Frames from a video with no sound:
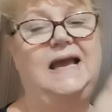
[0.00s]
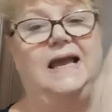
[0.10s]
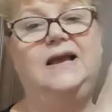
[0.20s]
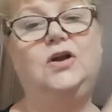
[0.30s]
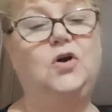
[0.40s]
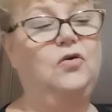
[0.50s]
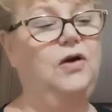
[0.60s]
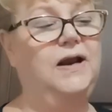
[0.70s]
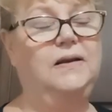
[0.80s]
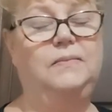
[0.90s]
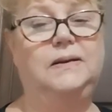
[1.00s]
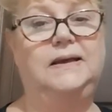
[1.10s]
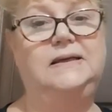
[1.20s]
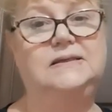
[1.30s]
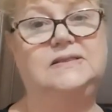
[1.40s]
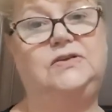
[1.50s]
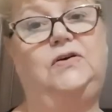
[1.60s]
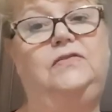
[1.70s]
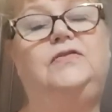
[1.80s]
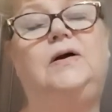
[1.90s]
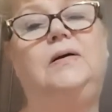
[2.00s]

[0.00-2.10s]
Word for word: incredibly soft.